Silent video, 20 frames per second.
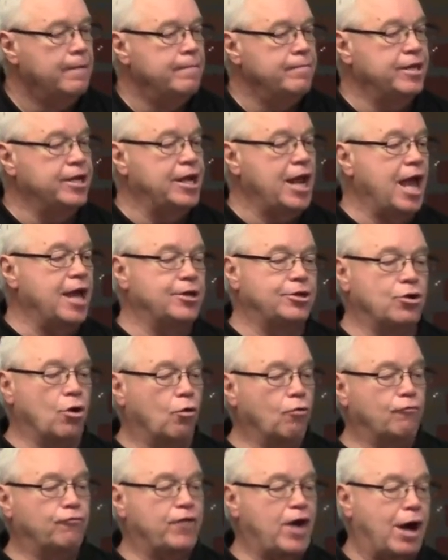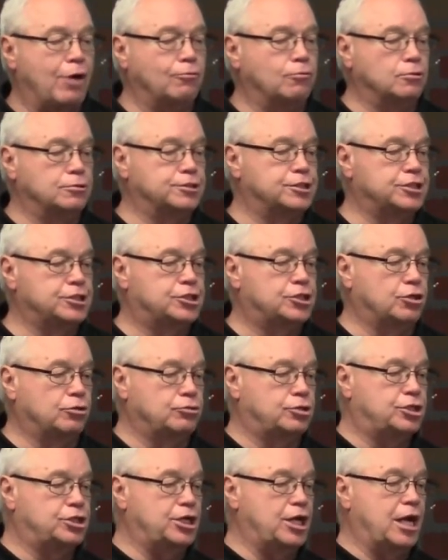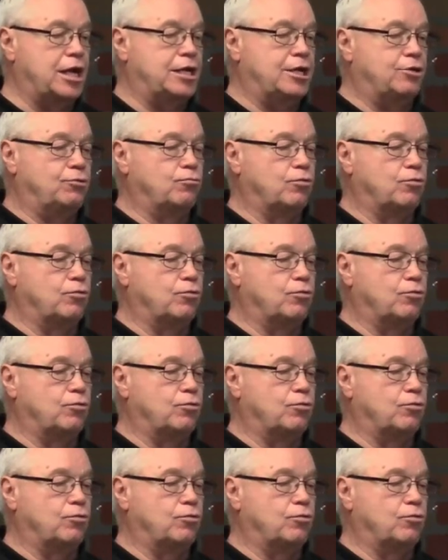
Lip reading: It had no vowels associated